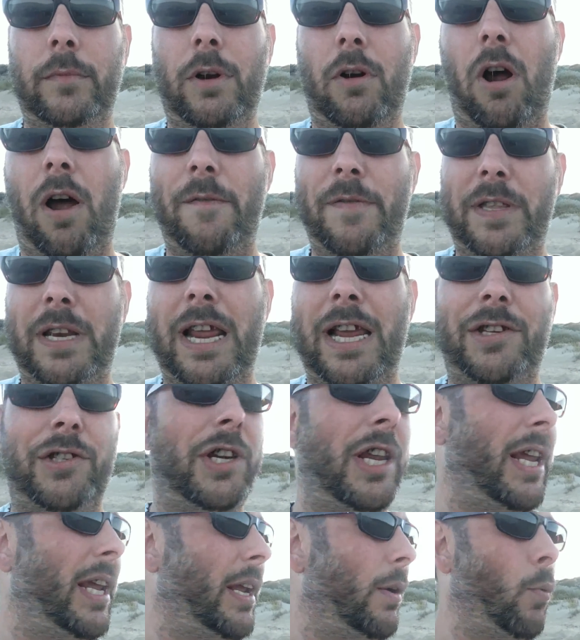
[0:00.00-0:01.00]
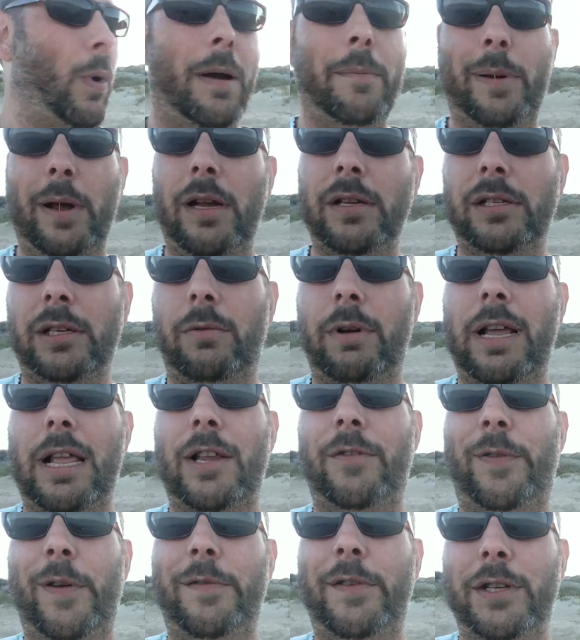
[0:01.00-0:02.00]
Right, for the next year. One person a week.
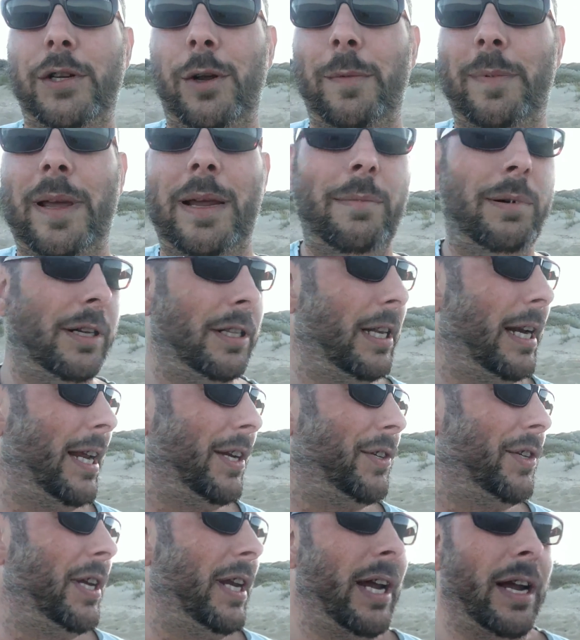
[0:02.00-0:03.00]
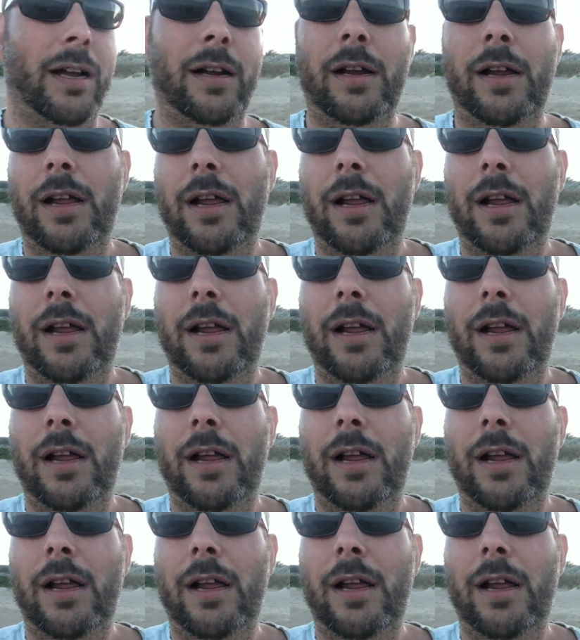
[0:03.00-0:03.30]
That's 52 people in the next year.